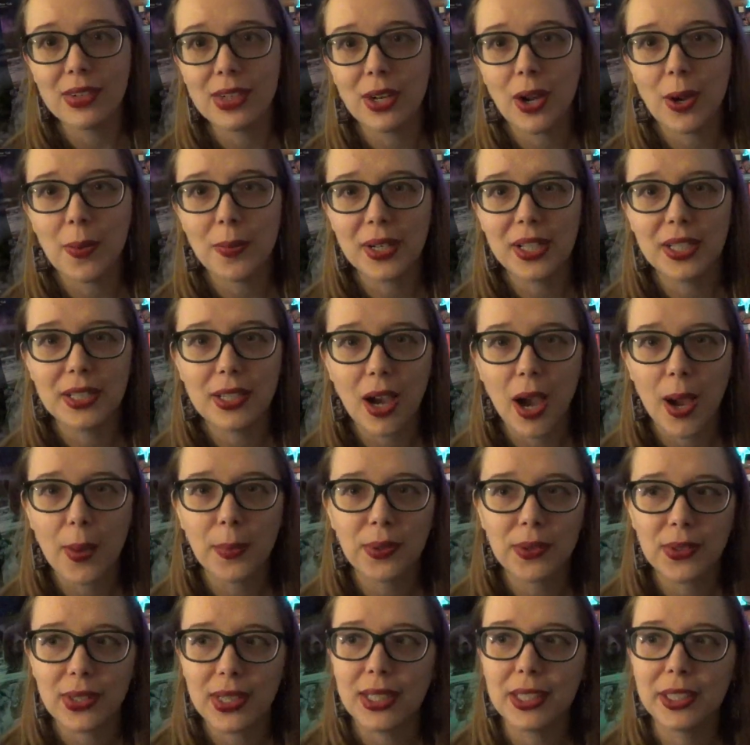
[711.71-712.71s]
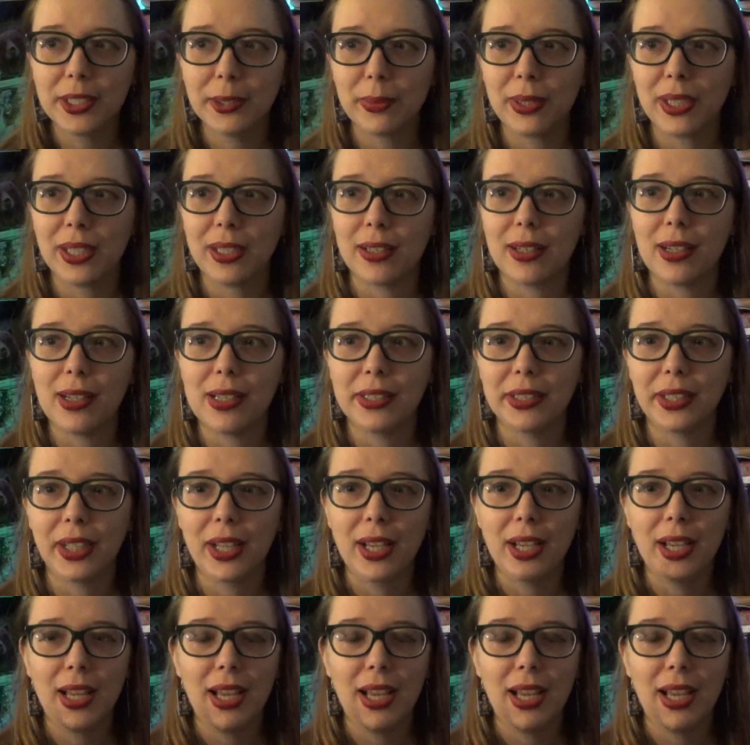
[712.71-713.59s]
it on my top reads because